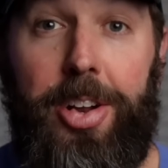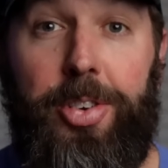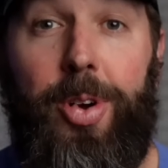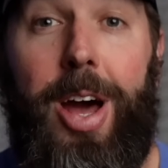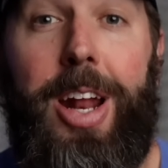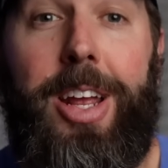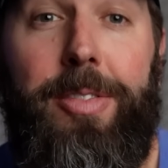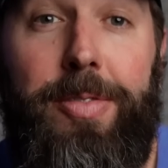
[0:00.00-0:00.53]
to
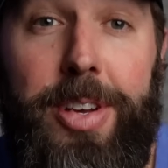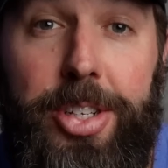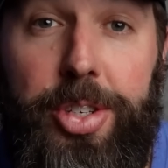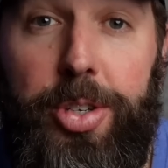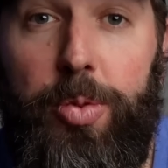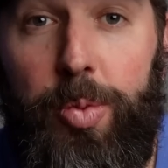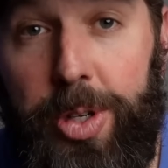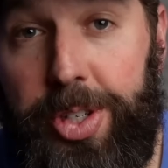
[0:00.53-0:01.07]
try to convince
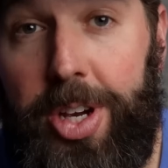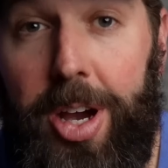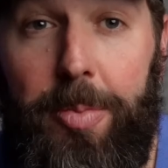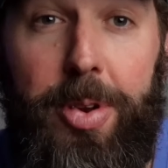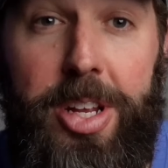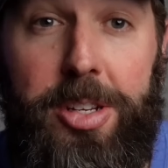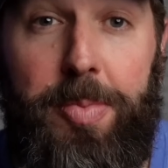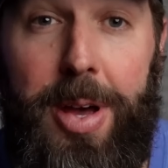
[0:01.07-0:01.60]
you which
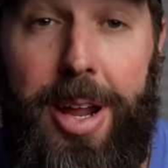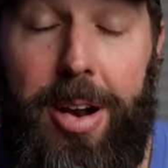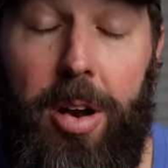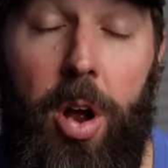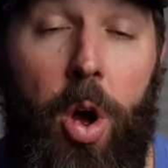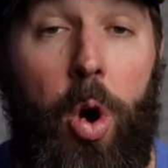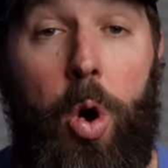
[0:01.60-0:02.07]
company is better